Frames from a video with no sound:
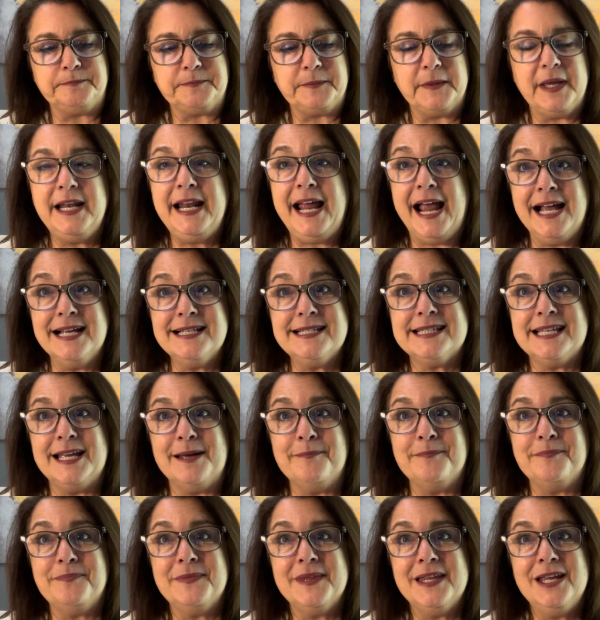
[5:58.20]
And ask
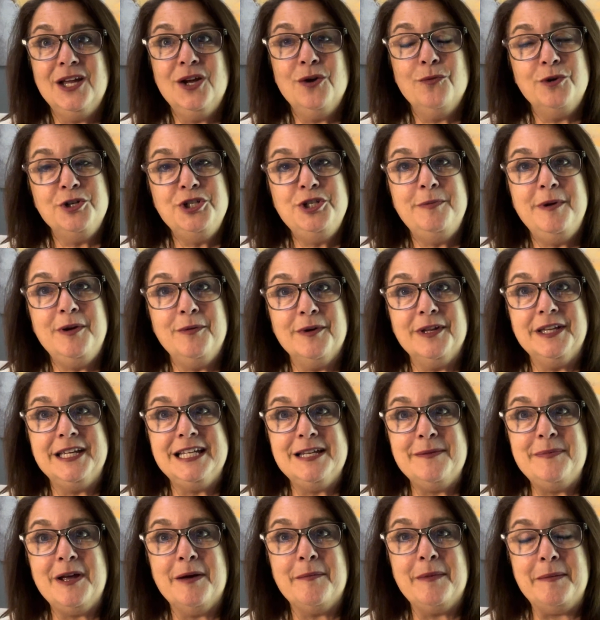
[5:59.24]
them, would you be willing to
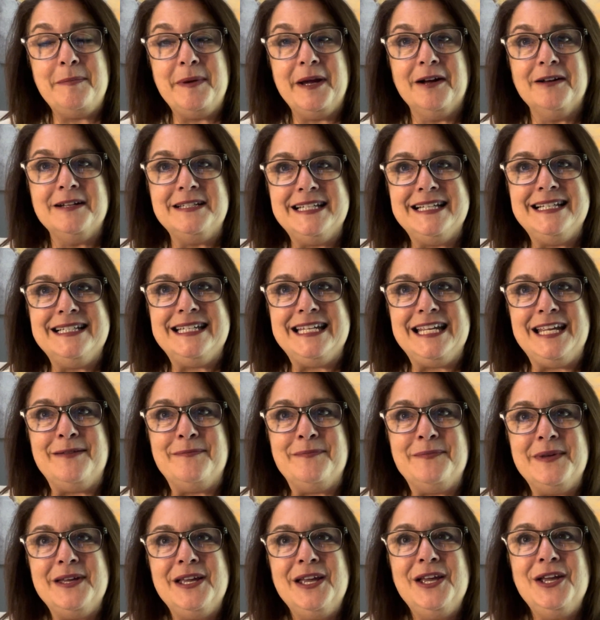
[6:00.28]
be on my parenting
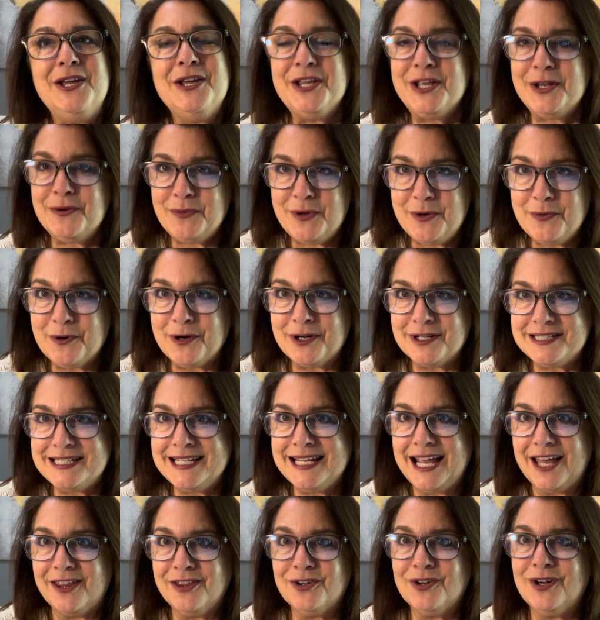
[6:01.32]
team? Can we work
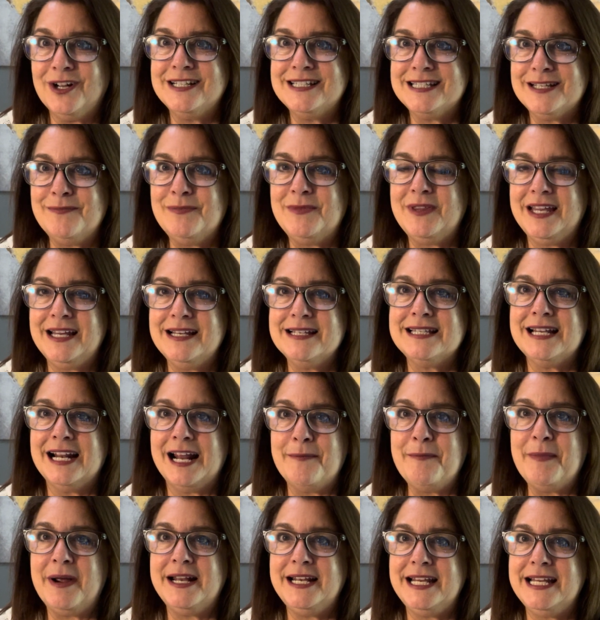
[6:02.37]
together on some things that I
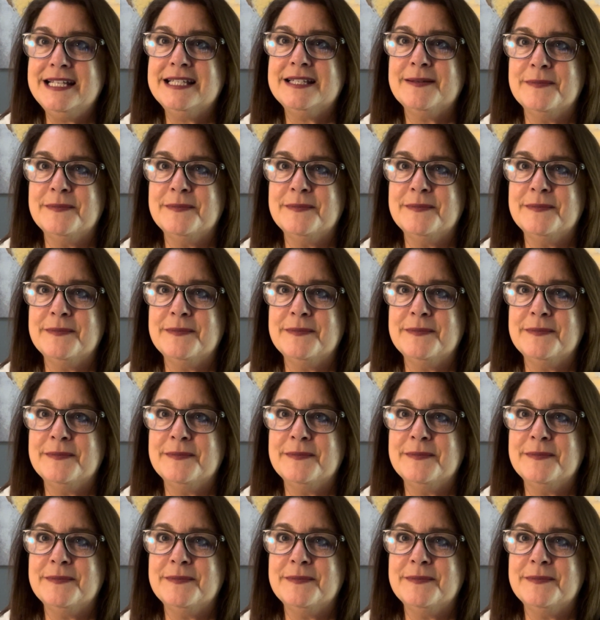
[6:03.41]
might need some